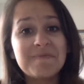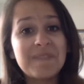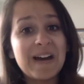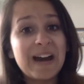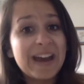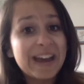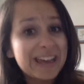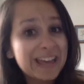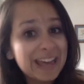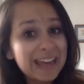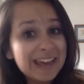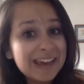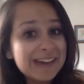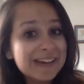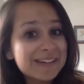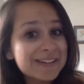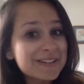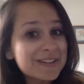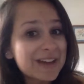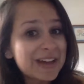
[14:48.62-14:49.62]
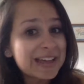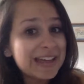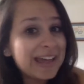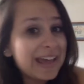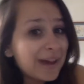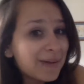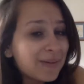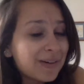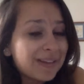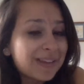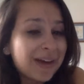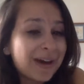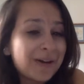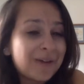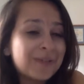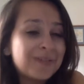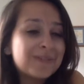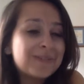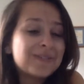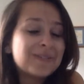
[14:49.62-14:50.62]
I can't
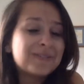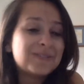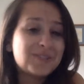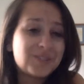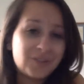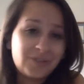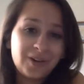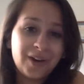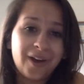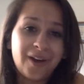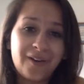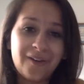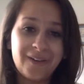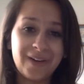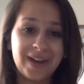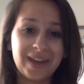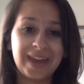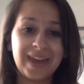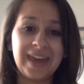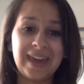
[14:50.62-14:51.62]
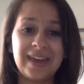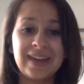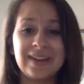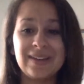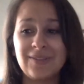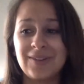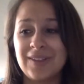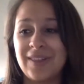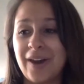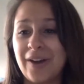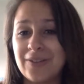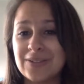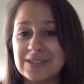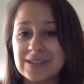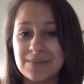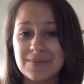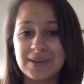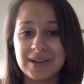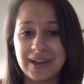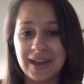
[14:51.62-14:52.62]
without Juno. I can't without
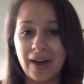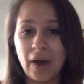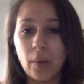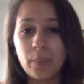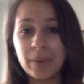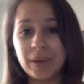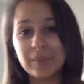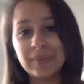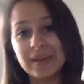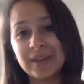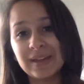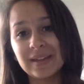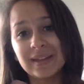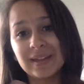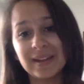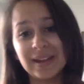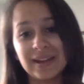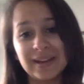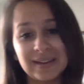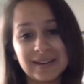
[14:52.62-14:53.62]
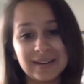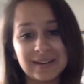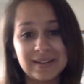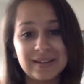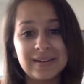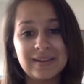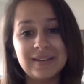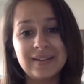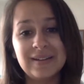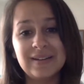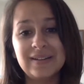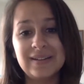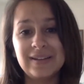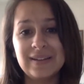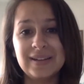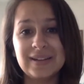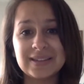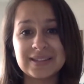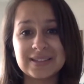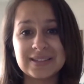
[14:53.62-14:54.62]
somebody helping me. And like,
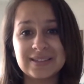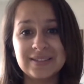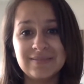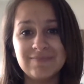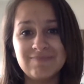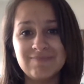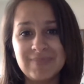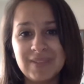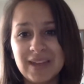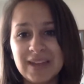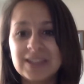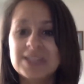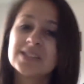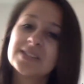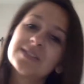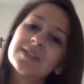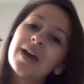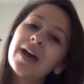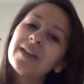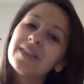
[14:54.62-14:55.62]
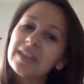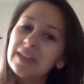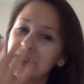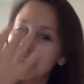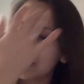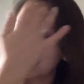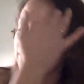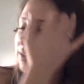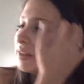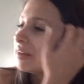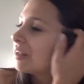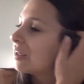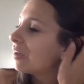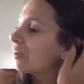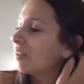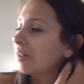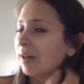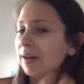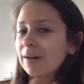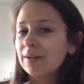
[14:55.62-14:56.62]
I think it really
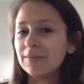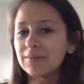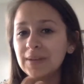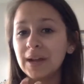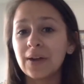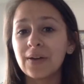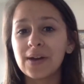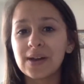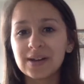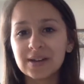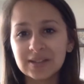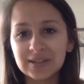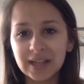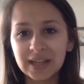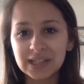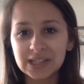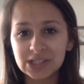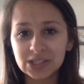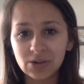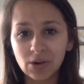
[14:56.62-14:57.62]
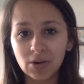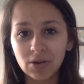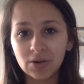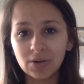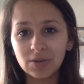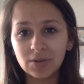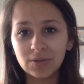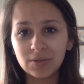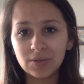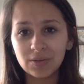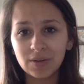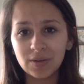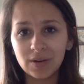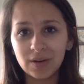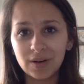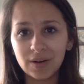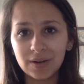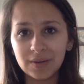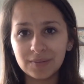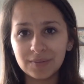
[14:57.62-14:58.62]
narrated that struggle
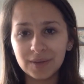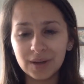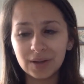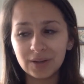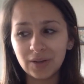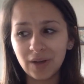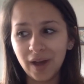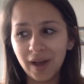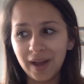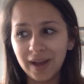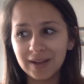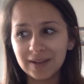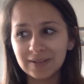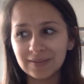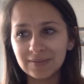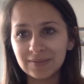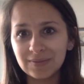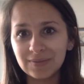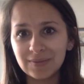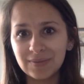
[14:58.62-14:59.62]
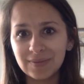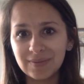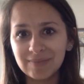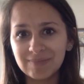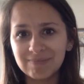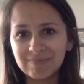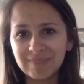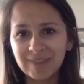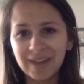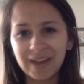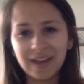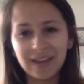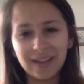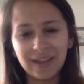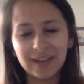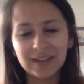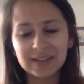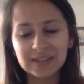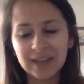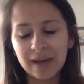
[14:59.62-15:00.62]
a lot, and I
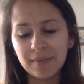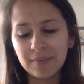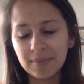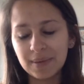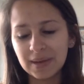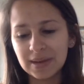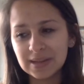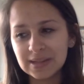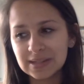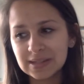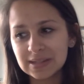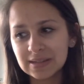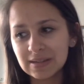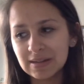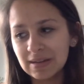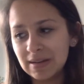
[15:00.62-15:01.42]
liked that piece.